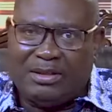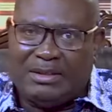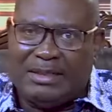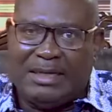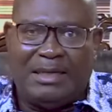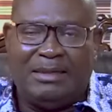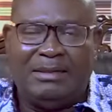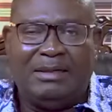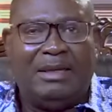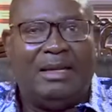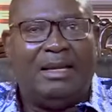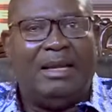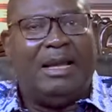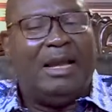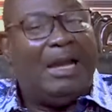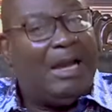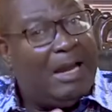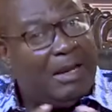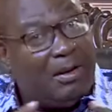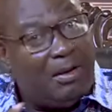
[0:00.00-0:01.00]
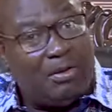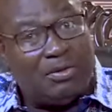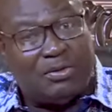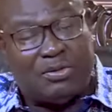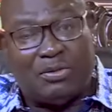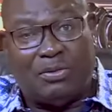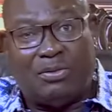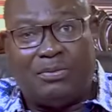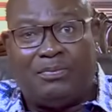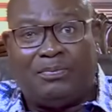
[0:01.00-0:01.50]
not done. And
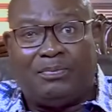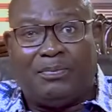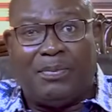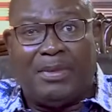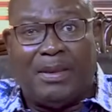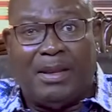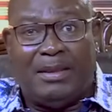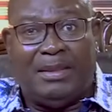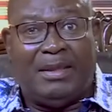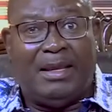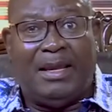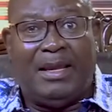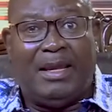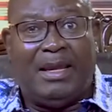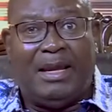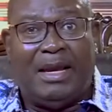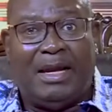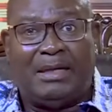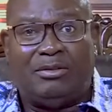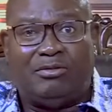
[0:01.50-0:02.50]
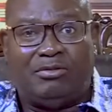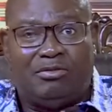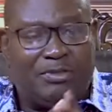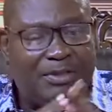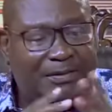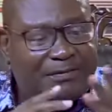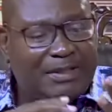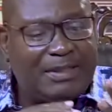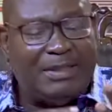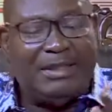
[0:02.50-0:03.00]
also, they had
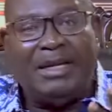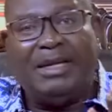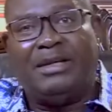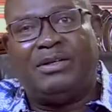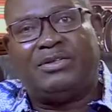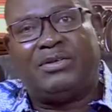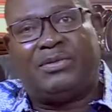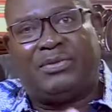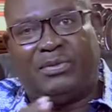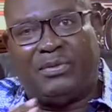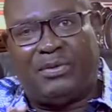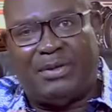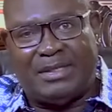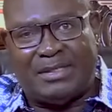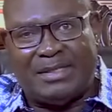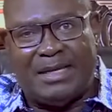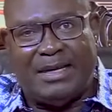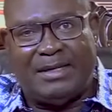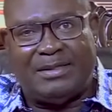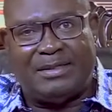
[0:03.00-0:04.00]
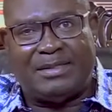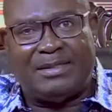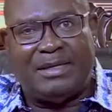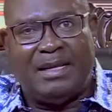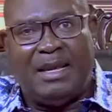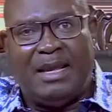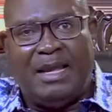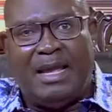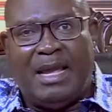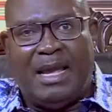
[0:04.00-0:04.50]
driven nails through his hands.
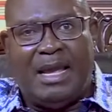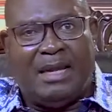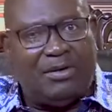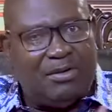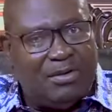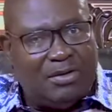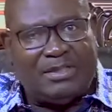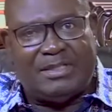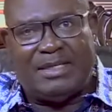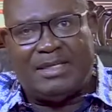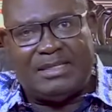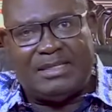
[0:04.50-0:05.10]
And not